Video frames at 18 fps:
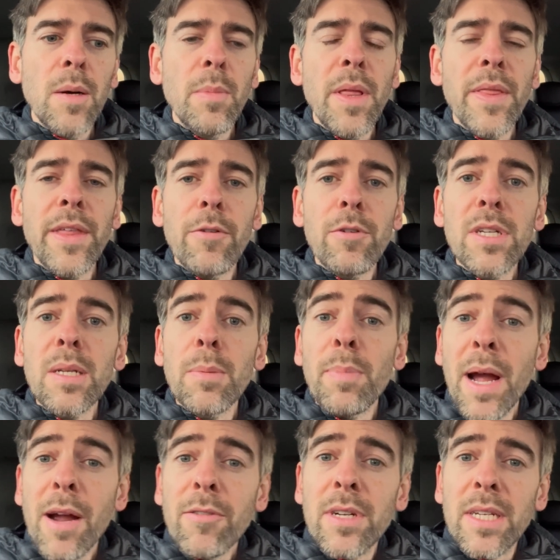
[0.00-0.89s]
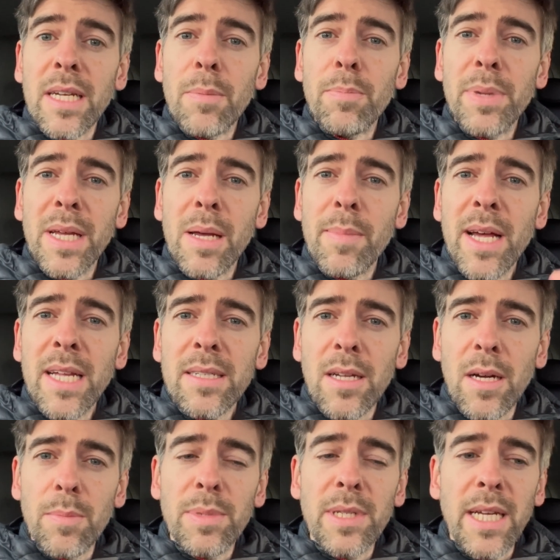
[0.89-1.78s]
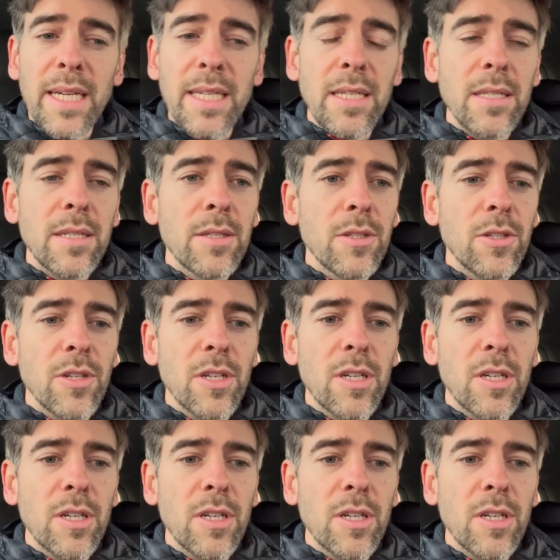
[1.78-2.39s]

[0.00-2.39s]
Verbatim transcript: There is apparently a BMS update that